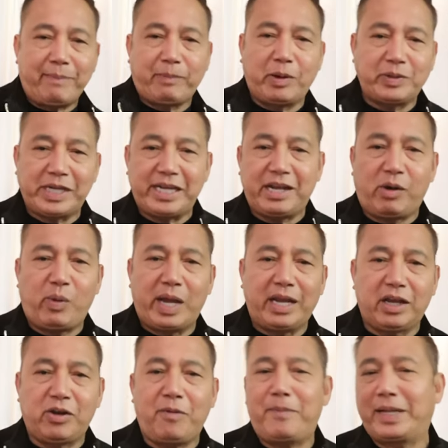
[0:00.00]
Protea a while
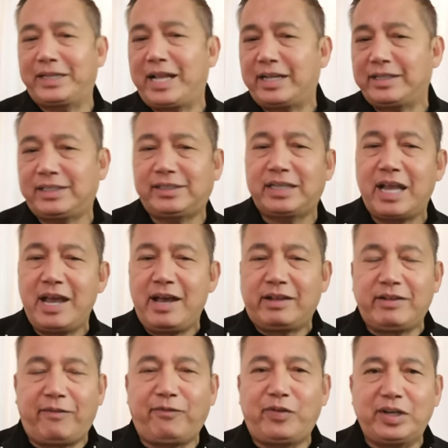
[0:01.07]
ago, but that's
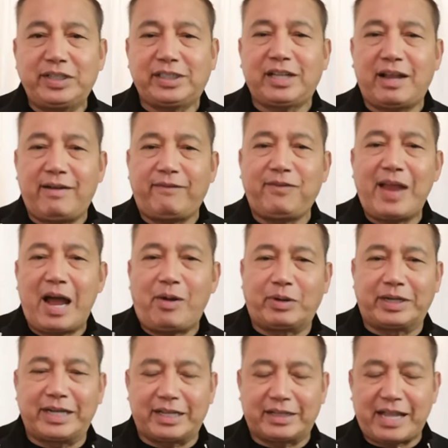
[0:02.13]
the first
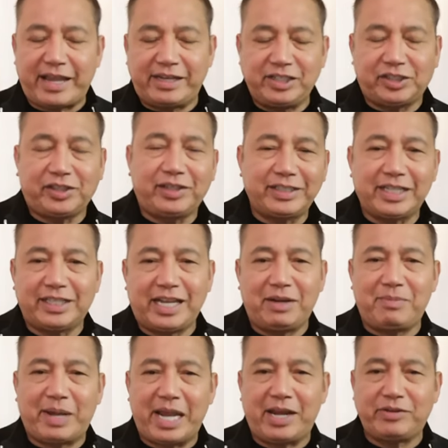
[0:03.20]
flower that I inserted in
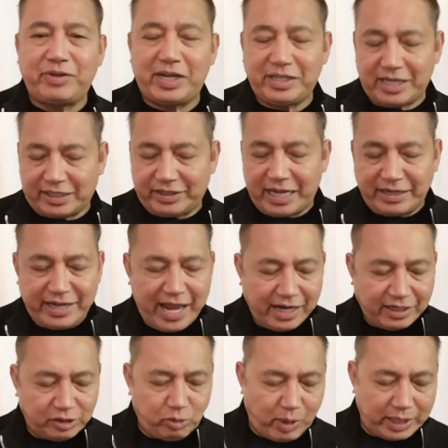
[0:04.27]
my hydrangea. The
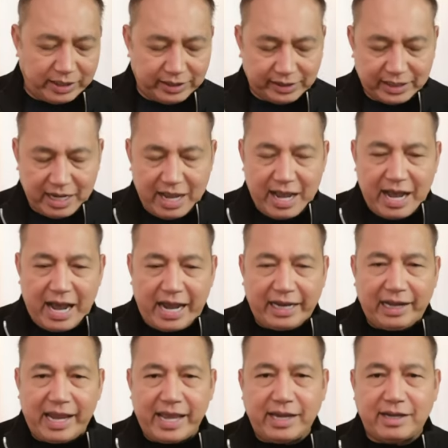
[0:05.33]
next ones, I
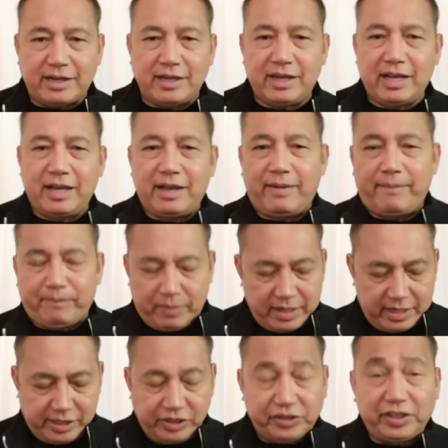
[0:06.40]
like
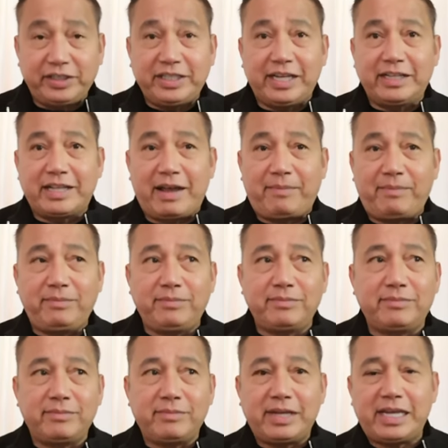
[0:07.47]
inserting them
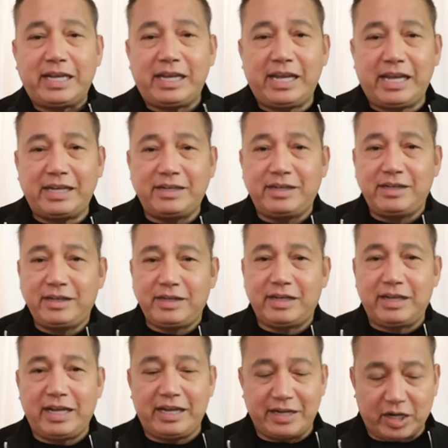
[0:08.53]
in
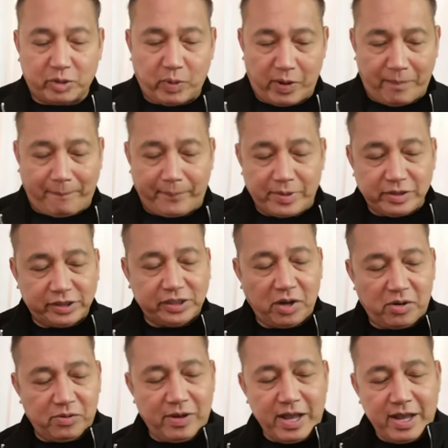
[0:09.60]
a group.
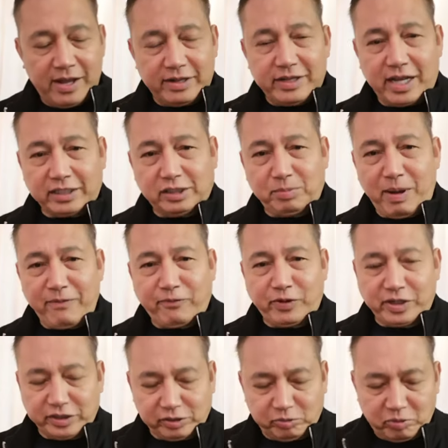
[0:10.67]
So that's my
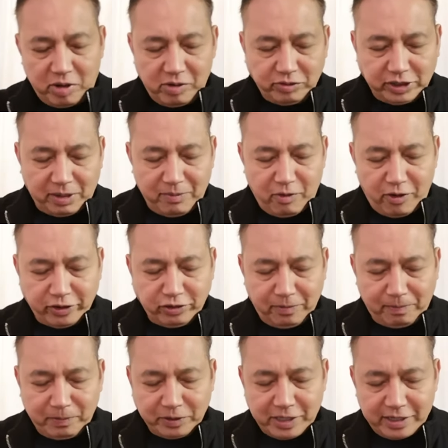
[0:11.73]
first rose. I'm going to
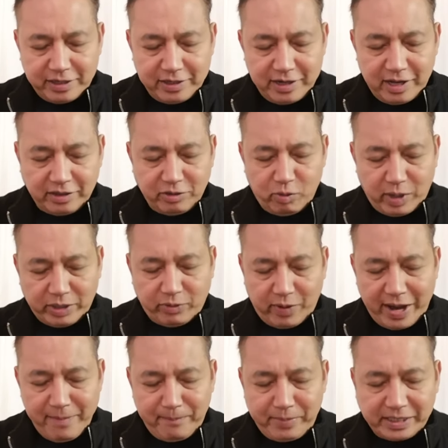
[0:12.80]
put another one
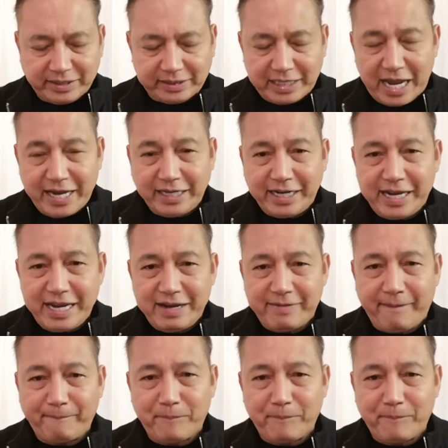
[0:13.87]
right beside it.